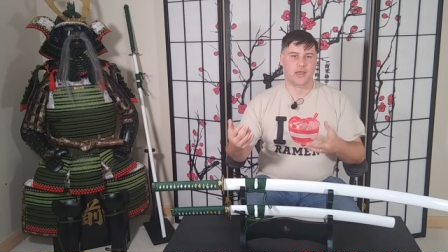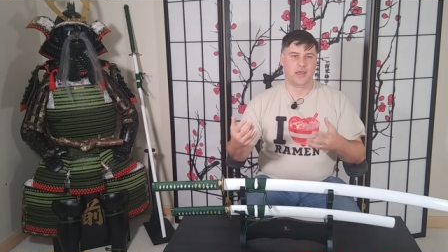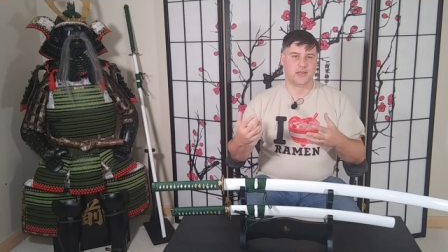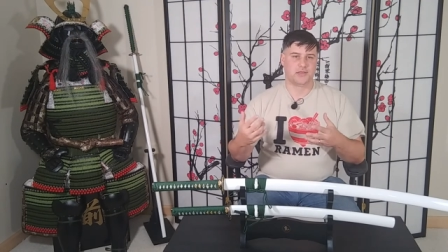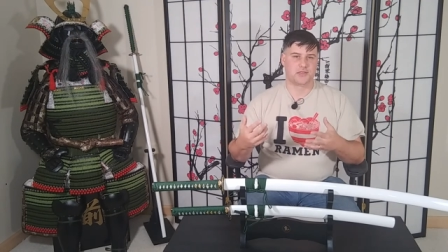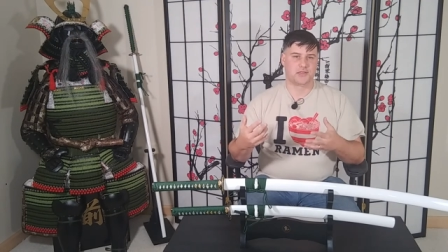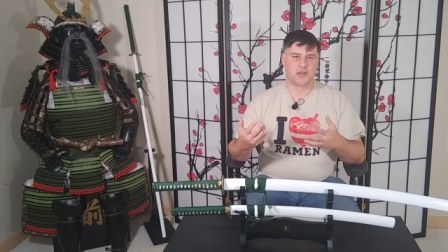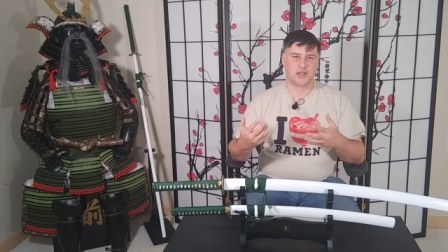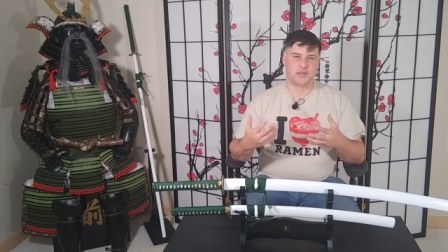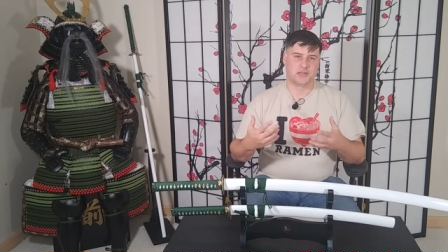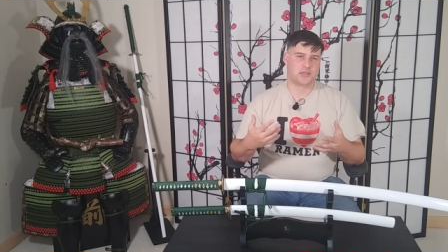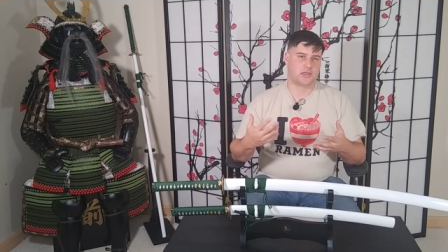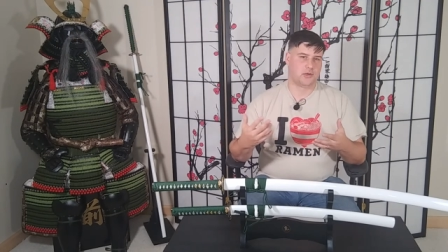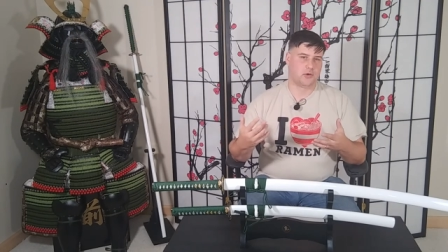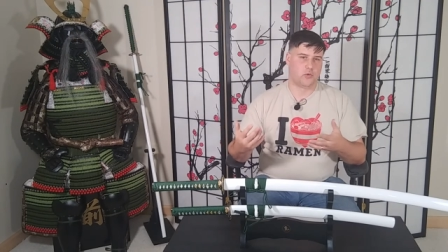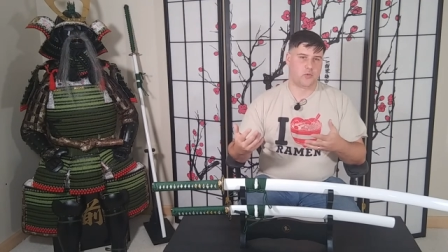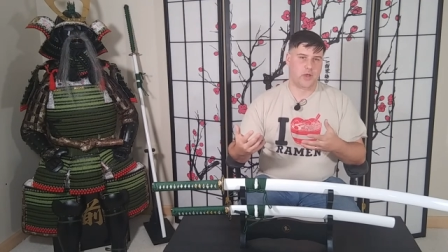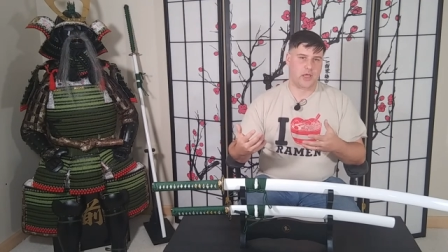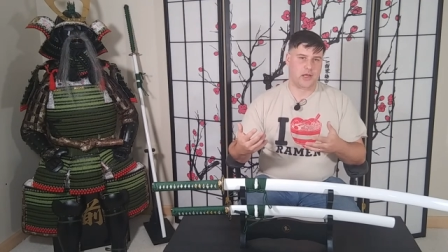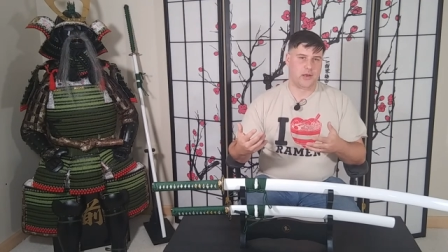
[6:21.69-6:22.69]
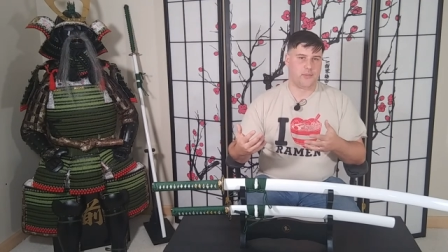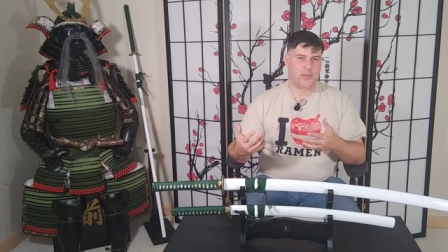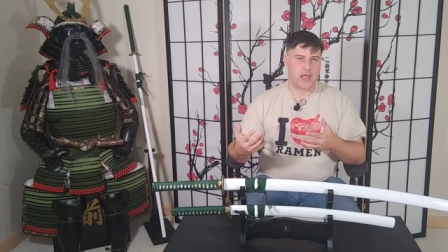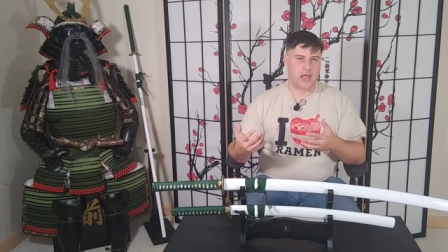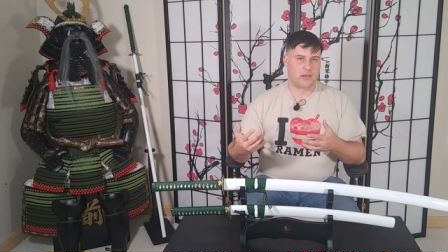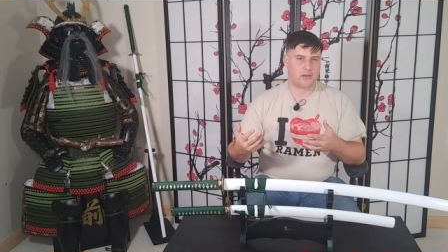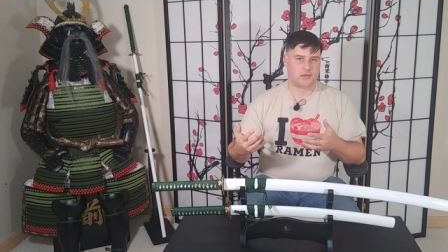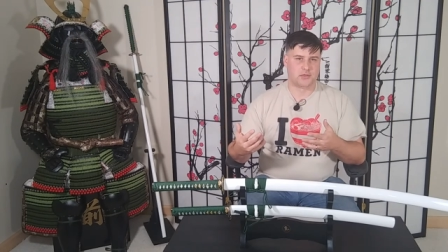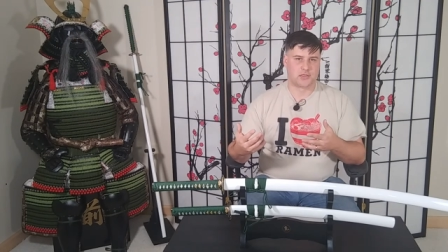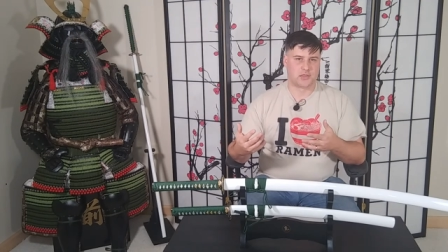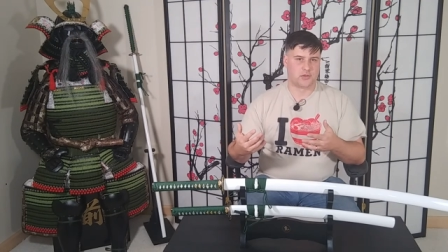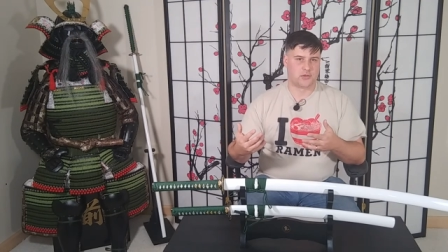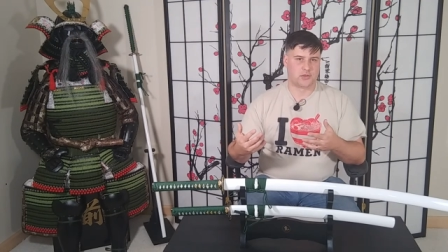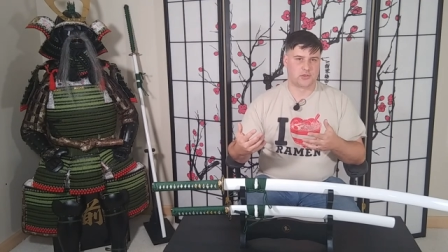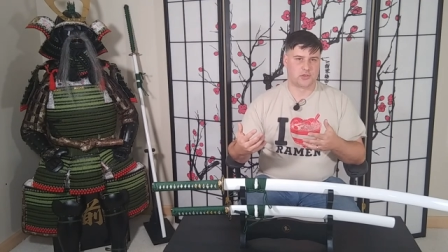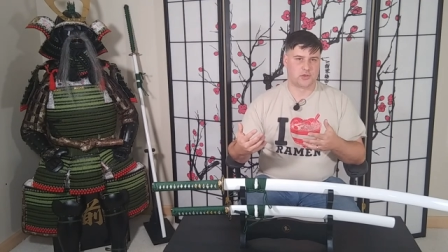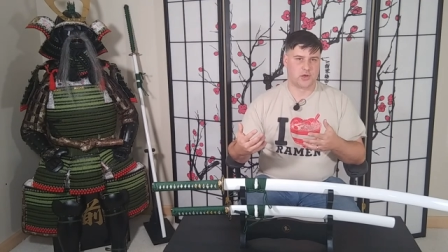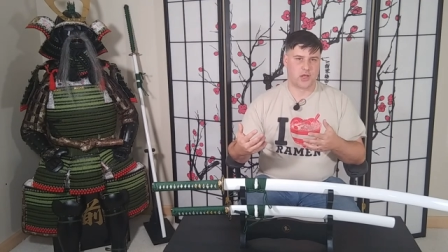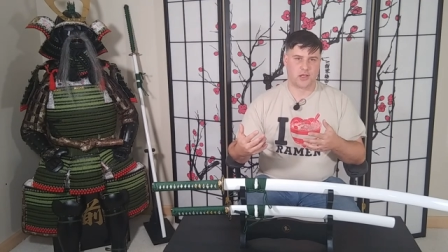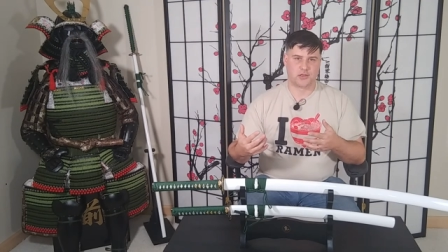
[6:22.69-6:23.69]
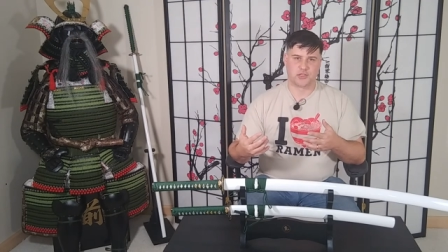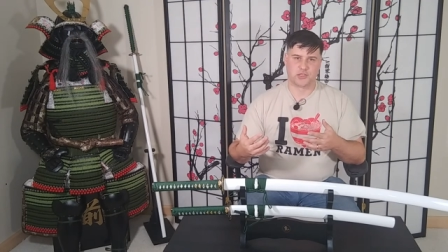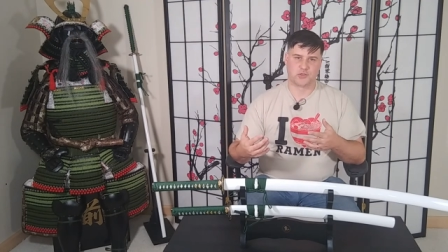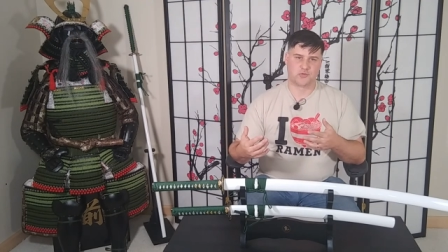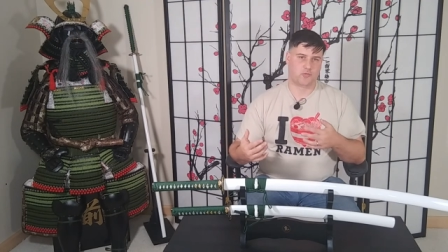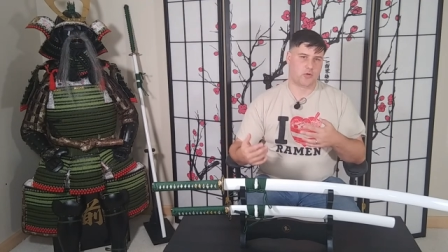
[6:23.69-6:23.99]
It's a nice little way to balance so that you're not just